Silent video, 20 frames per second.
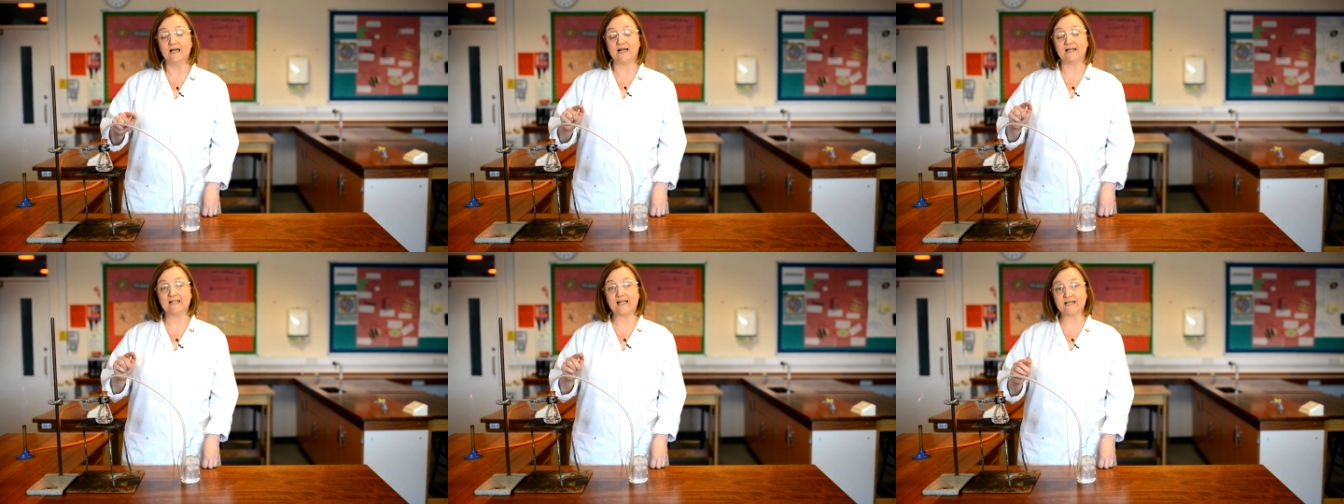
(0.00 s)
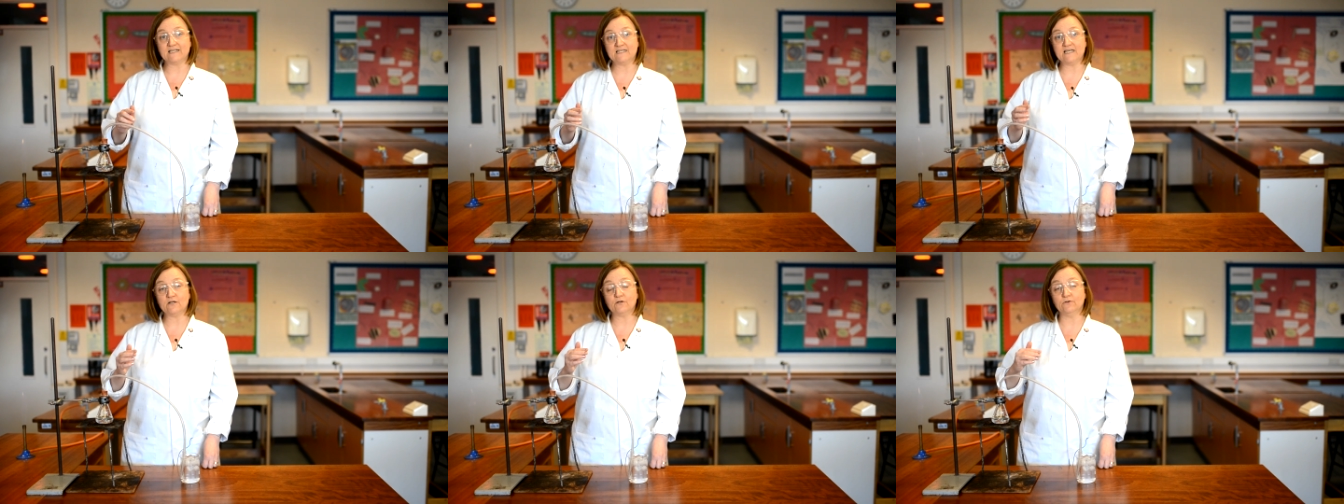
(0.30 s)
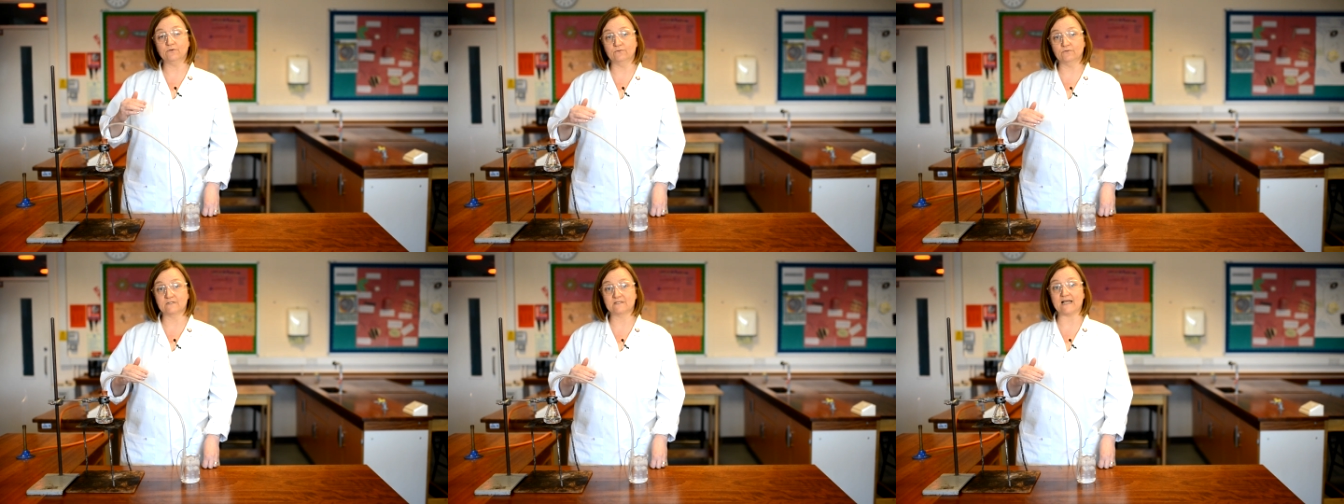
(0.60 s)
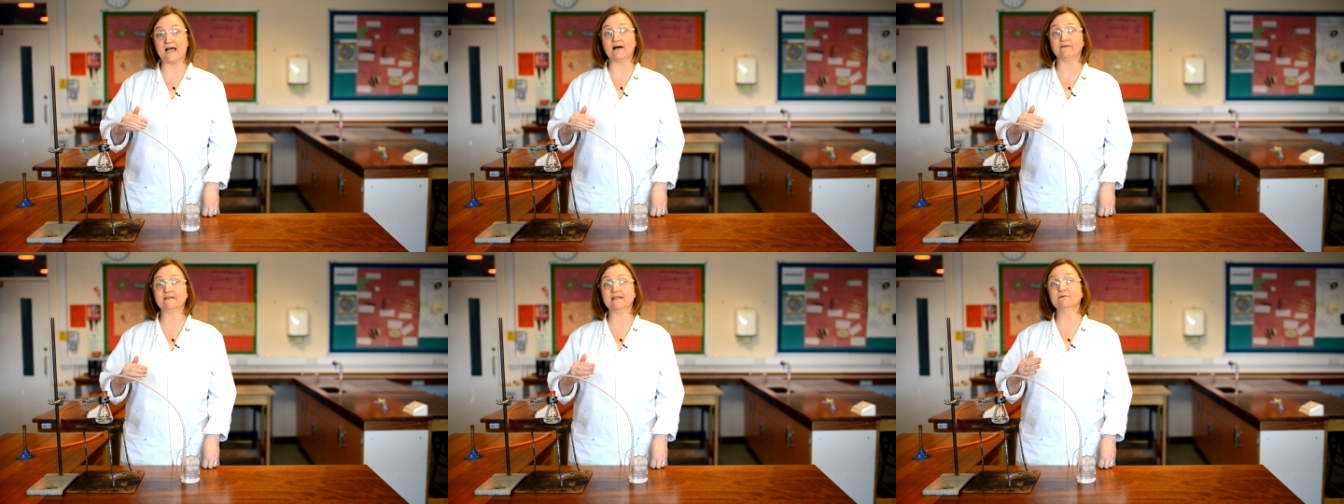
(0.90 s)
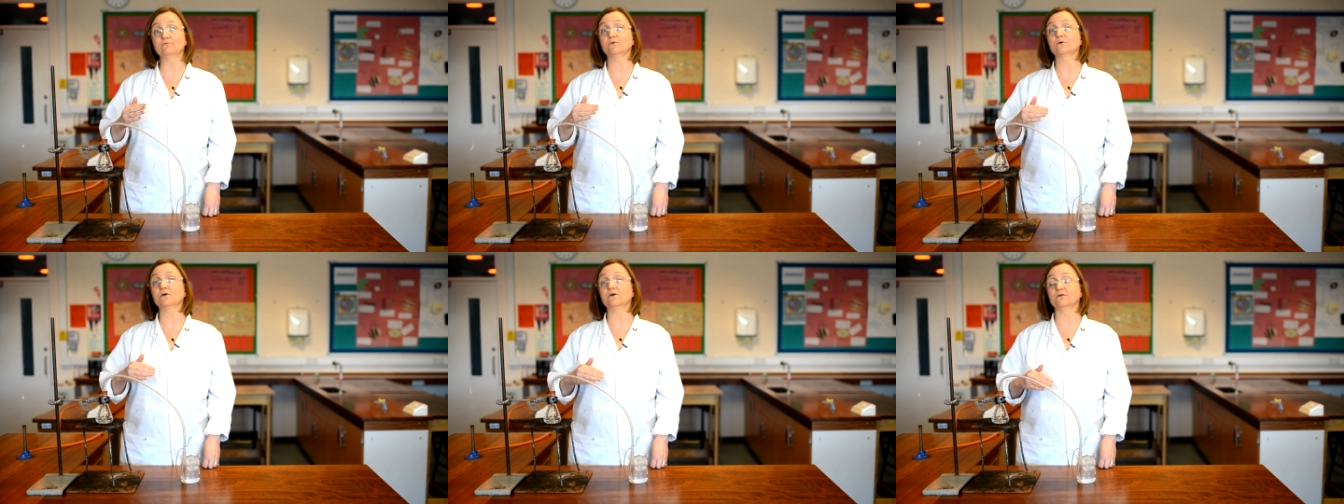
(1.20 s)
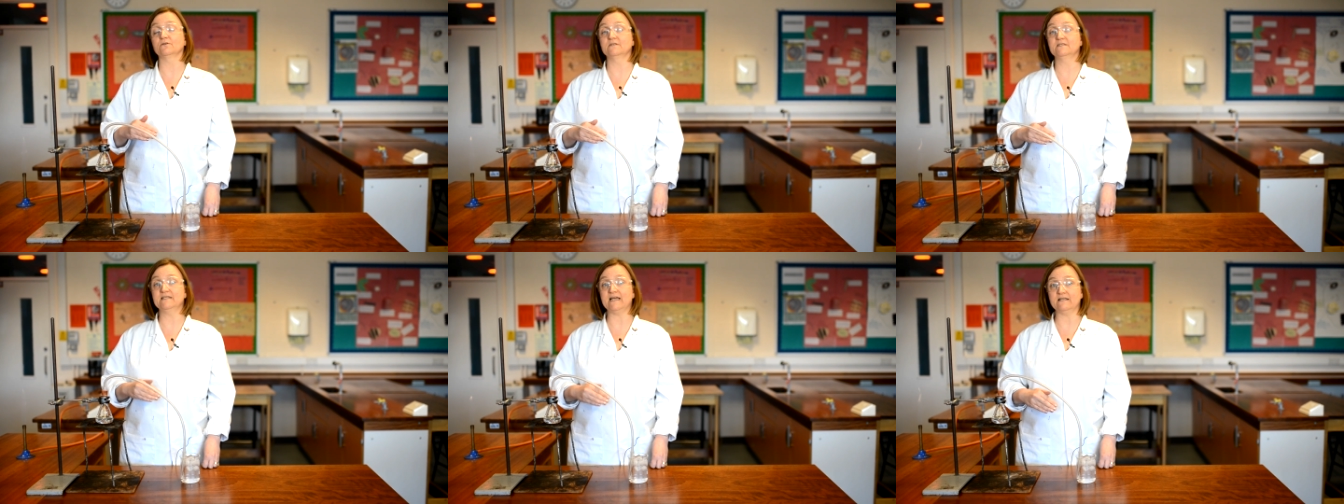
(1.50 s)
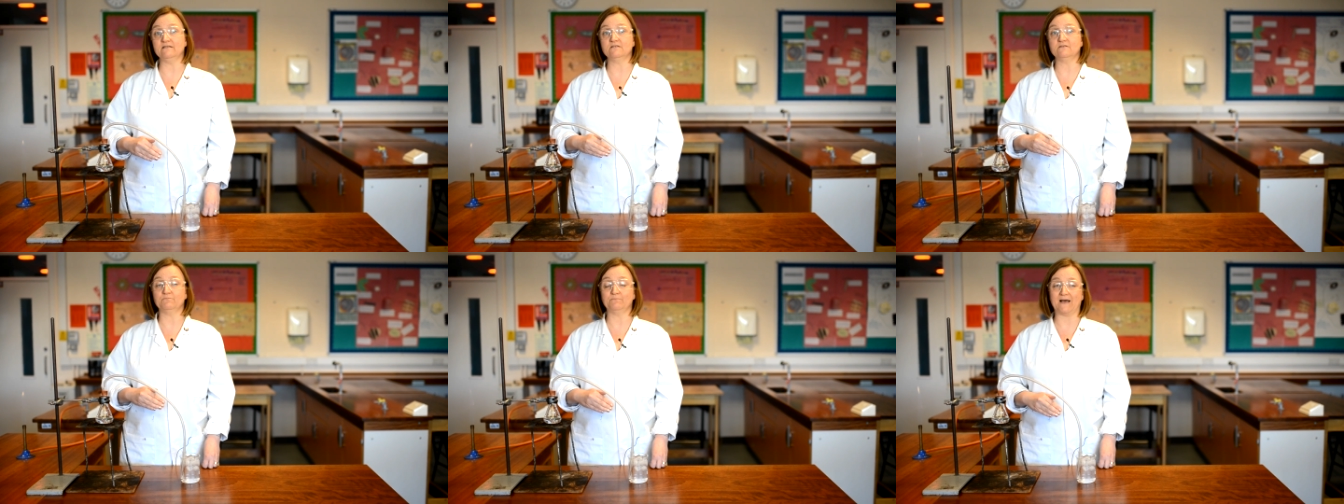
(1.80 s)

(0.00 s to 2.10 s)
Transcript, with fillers: and as it cools down, it will condense